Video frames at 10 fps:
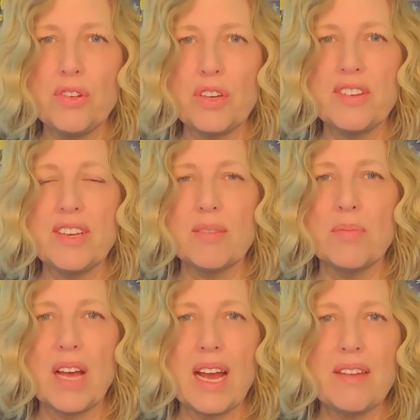You can see him
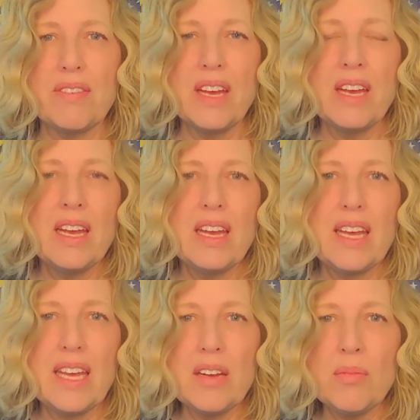live
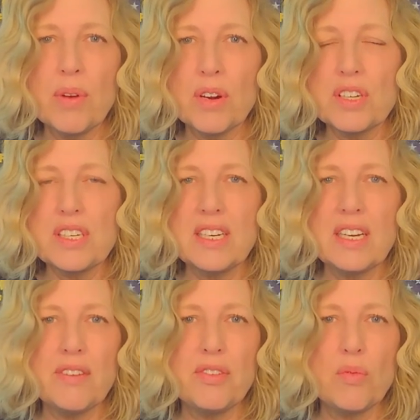in person if